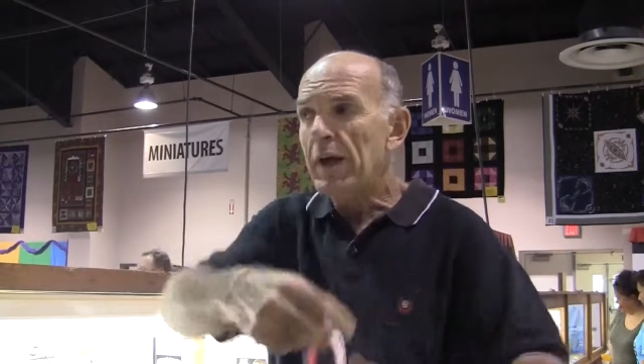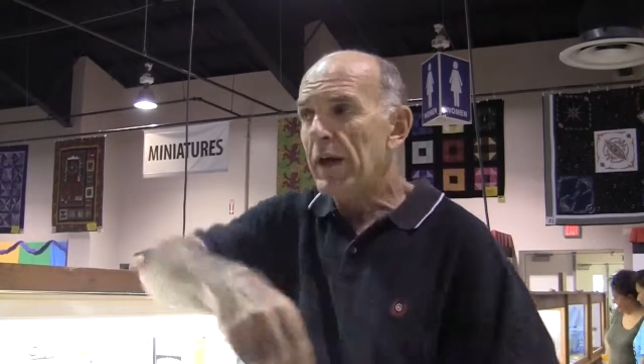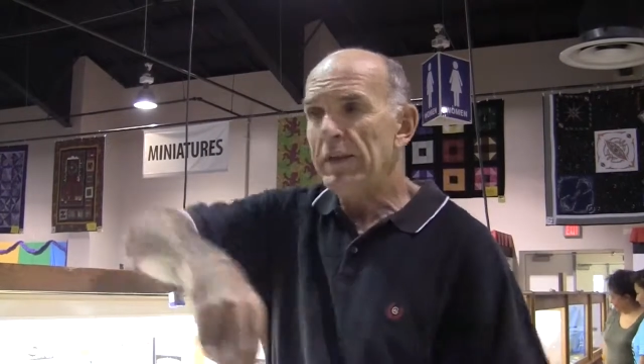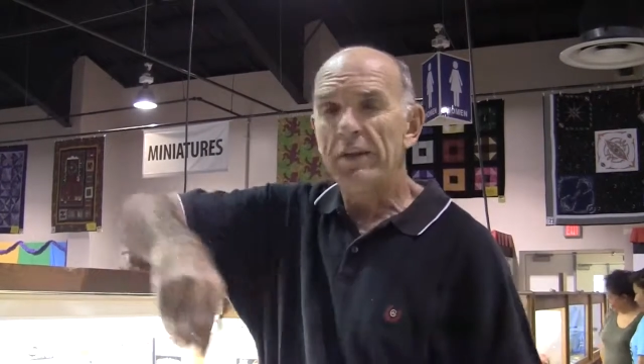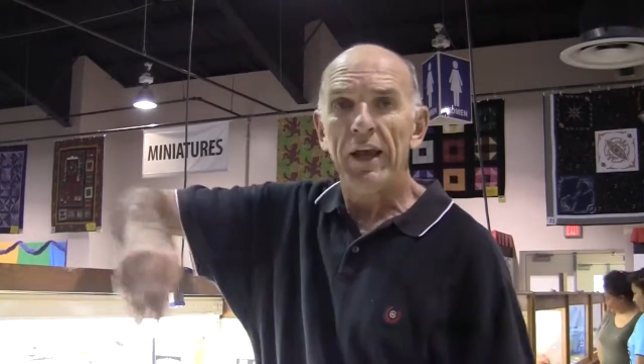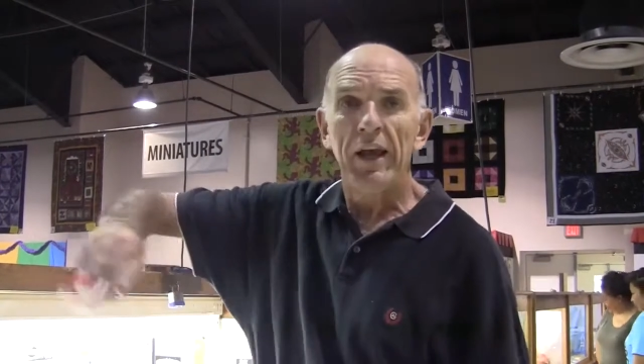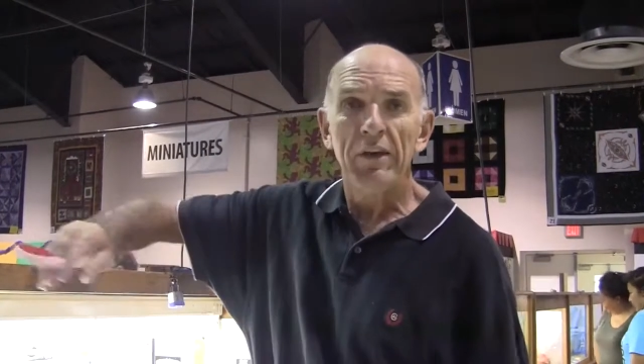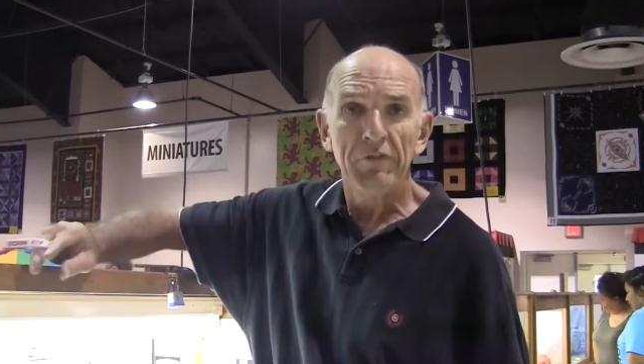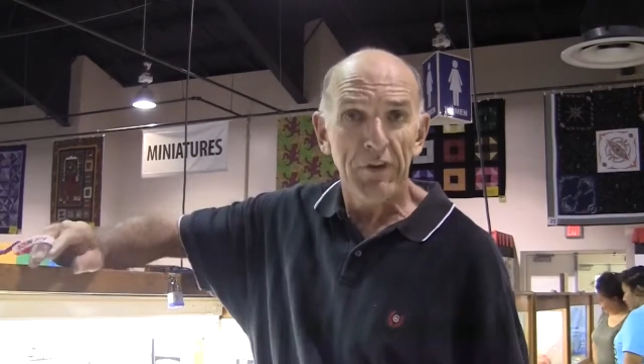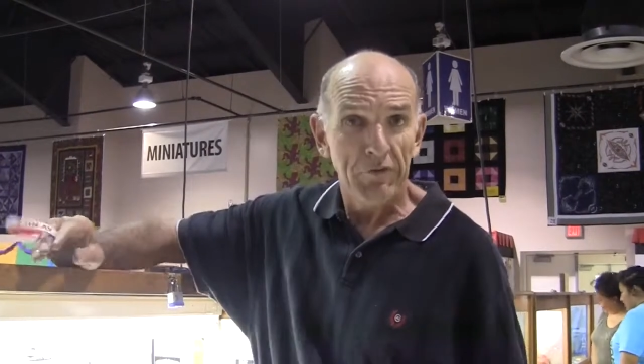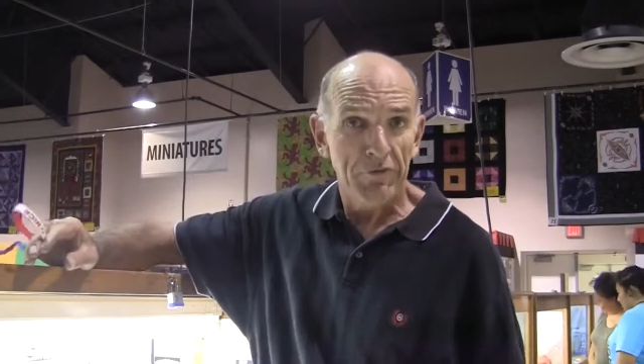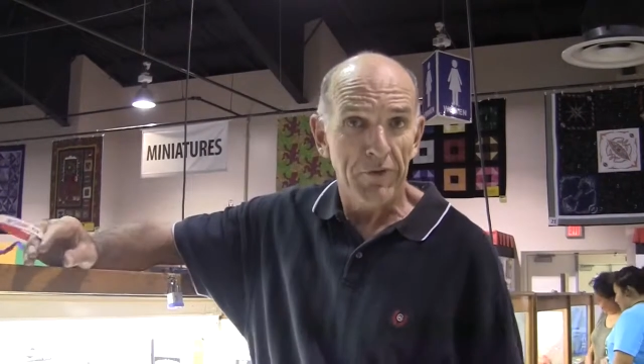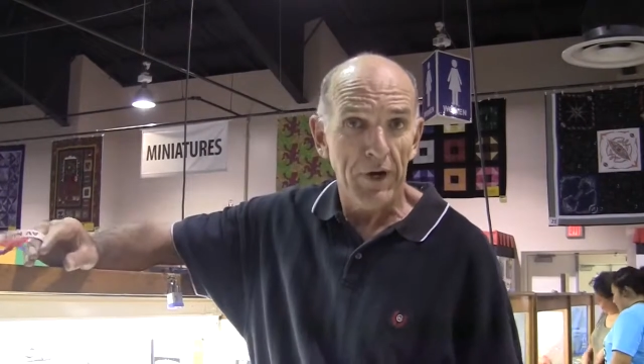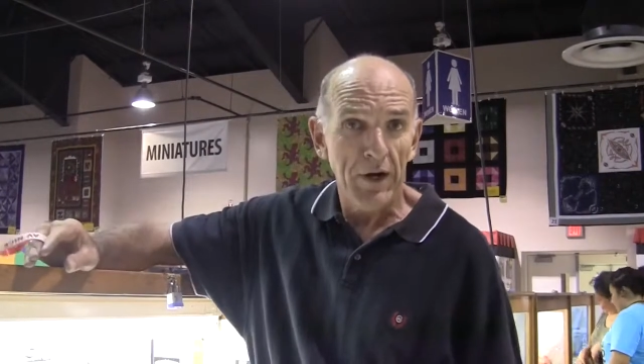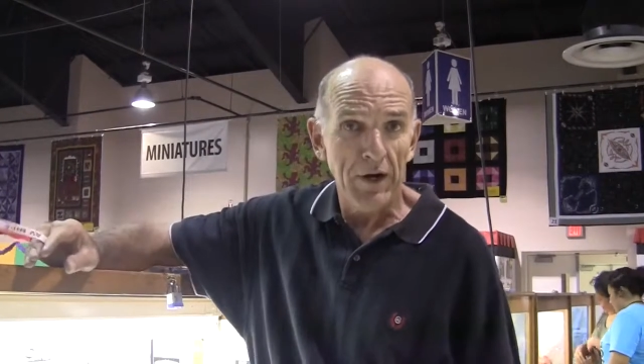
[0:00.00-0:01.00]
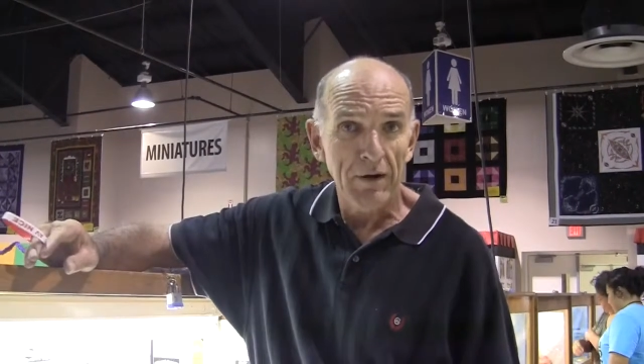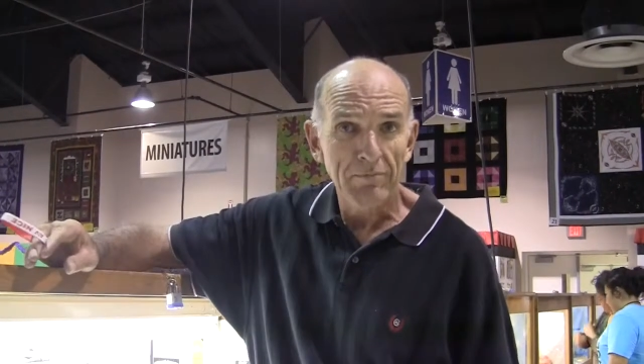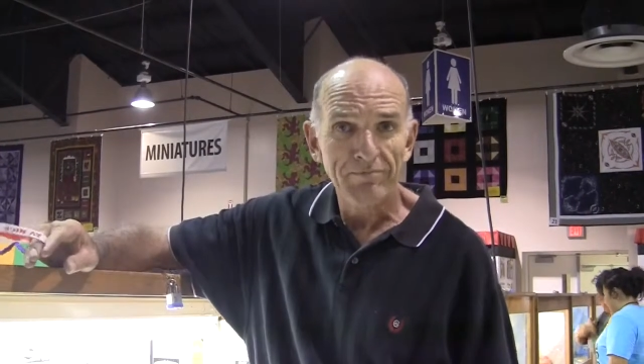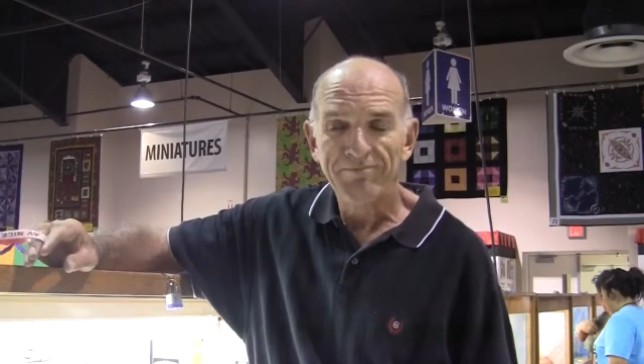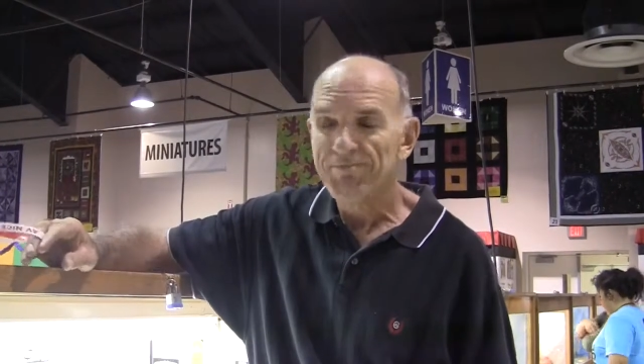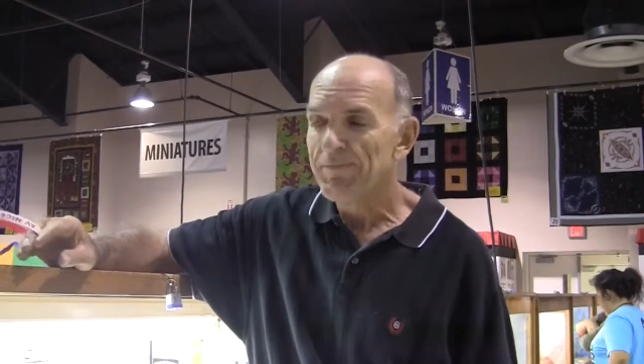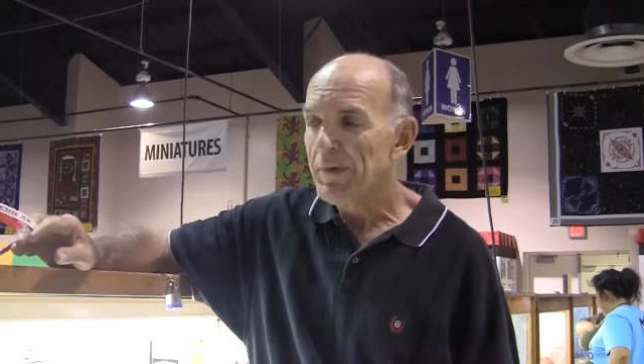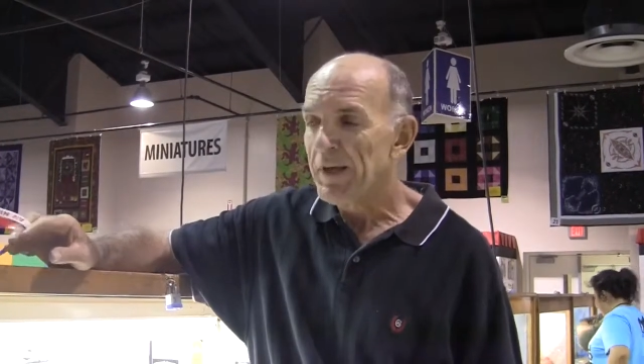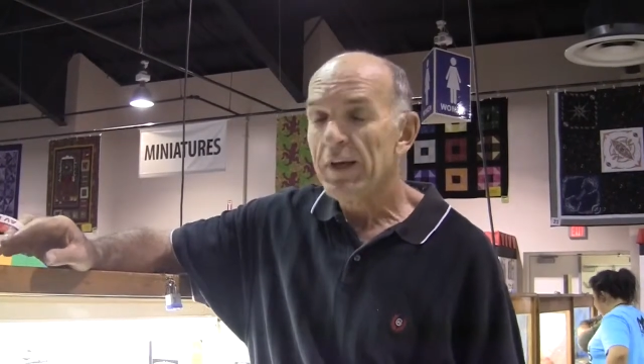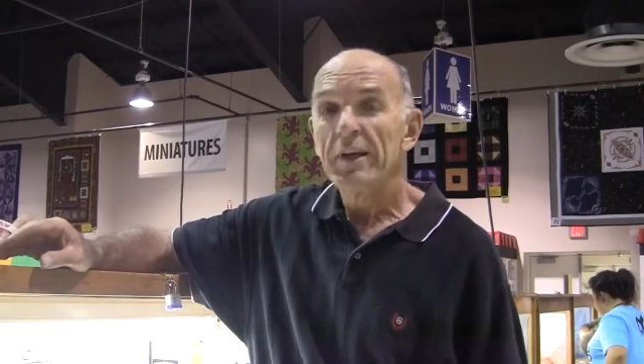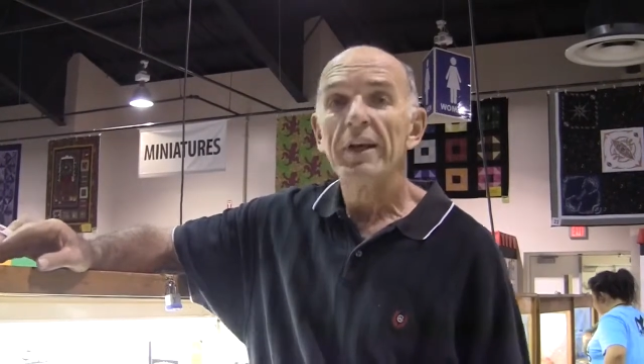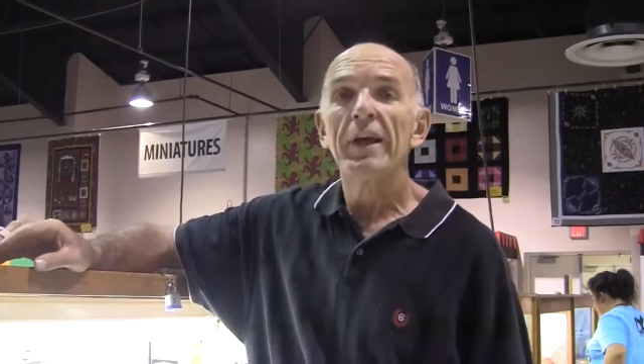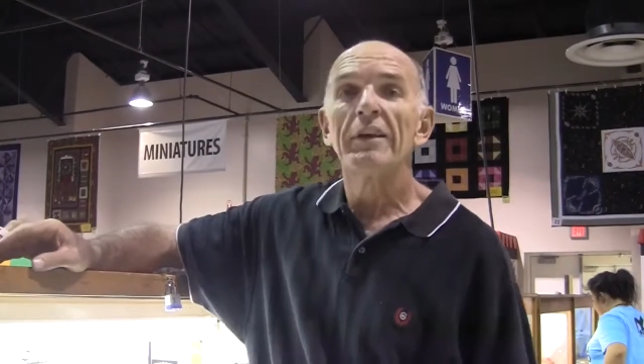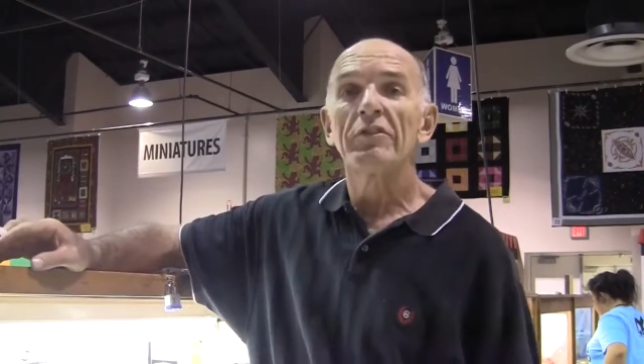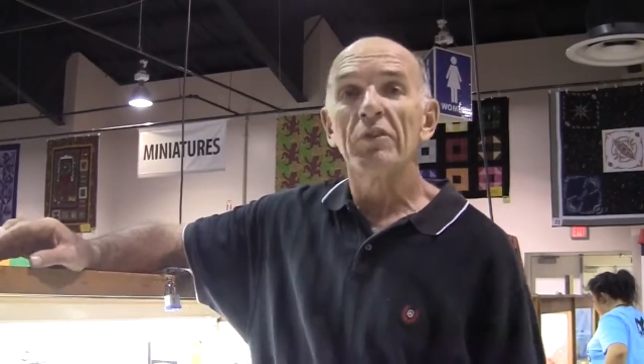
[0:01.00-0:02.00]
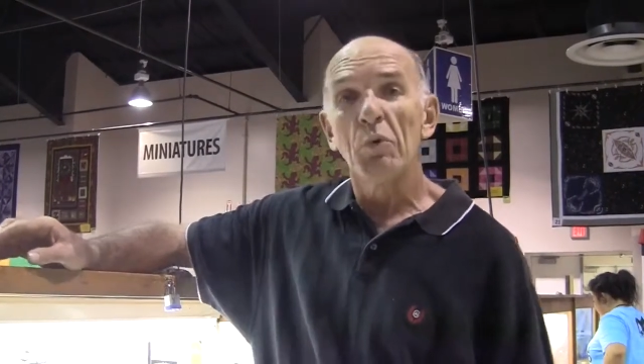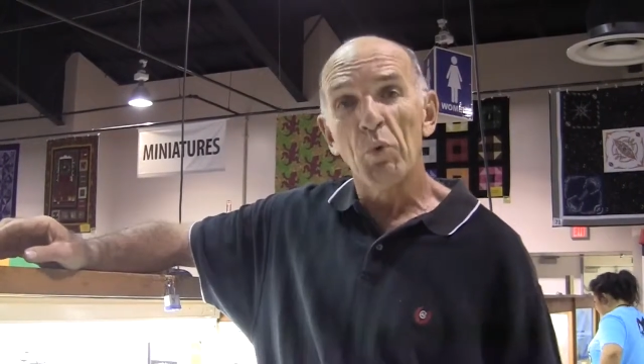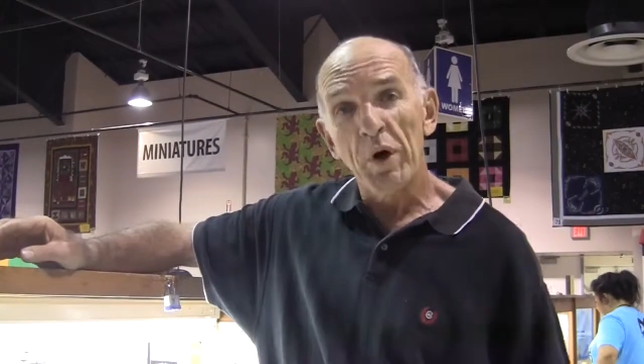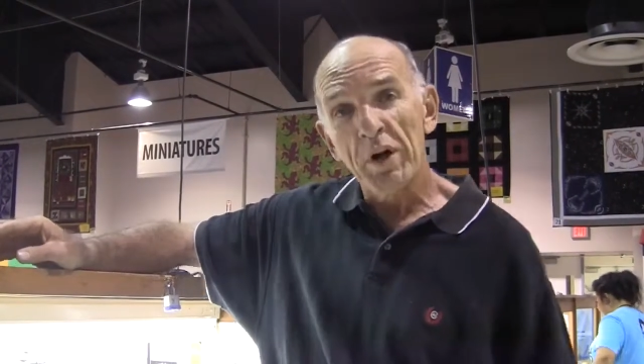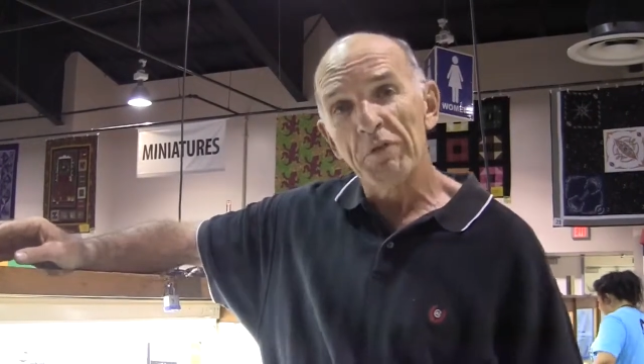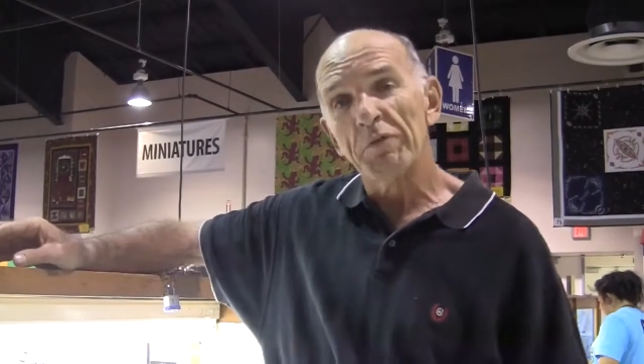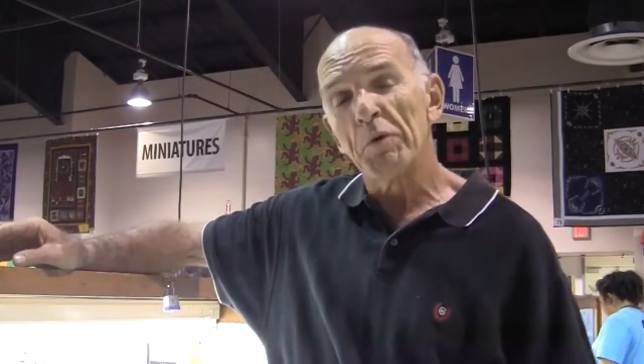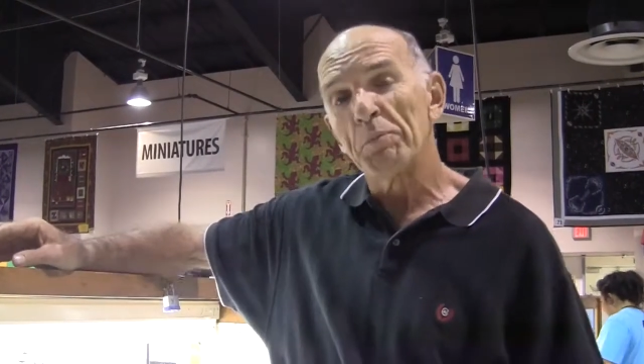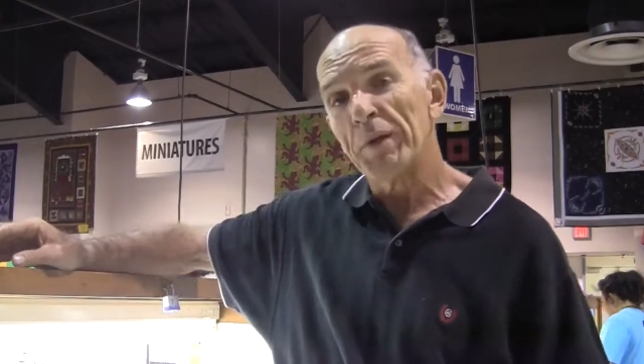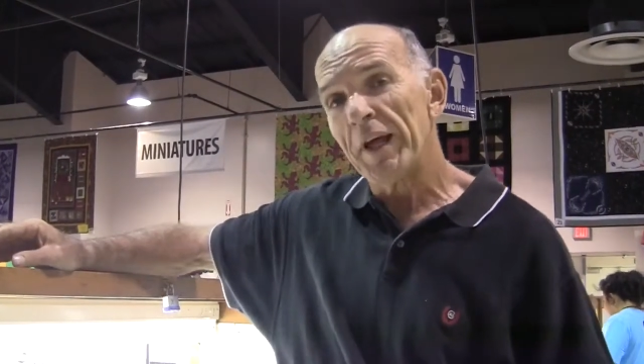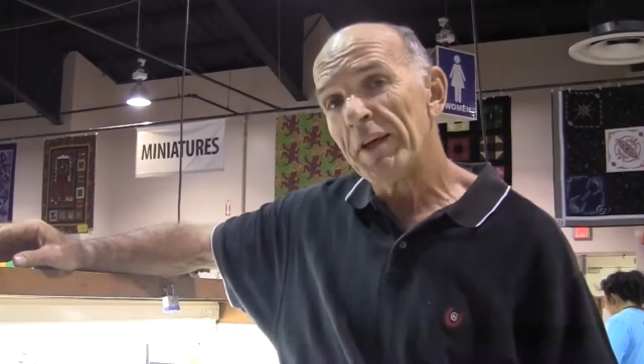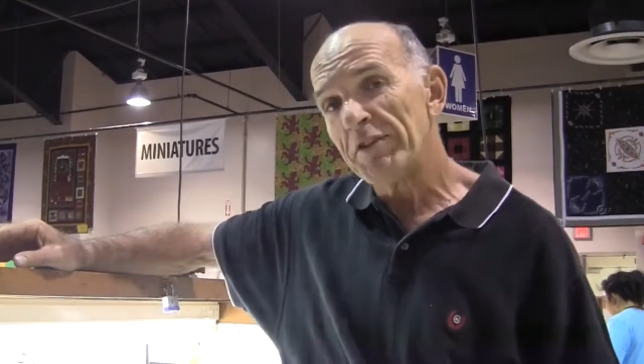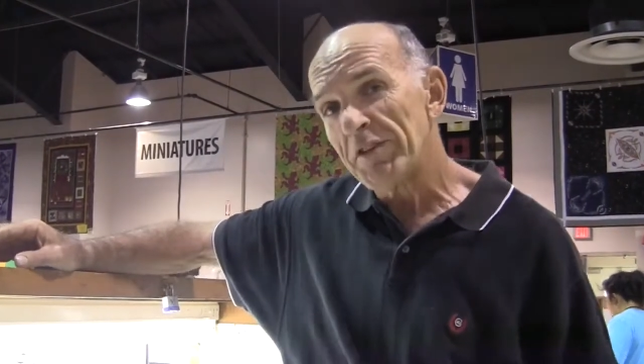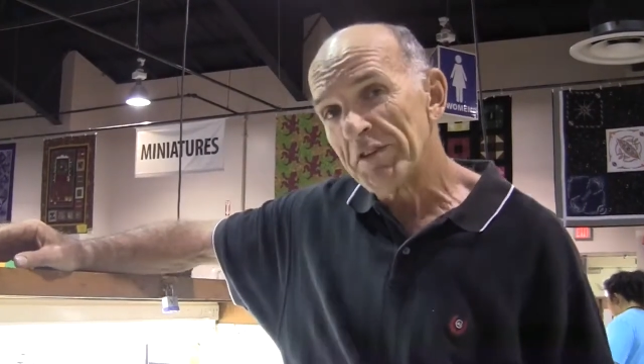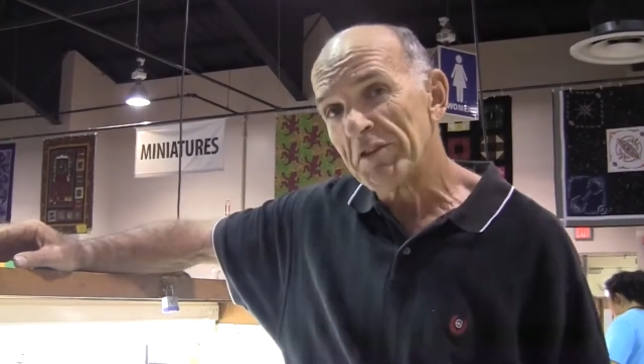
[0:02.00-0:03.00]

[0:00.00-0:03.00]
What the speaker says: at the AV Fair, it's a wonderful place.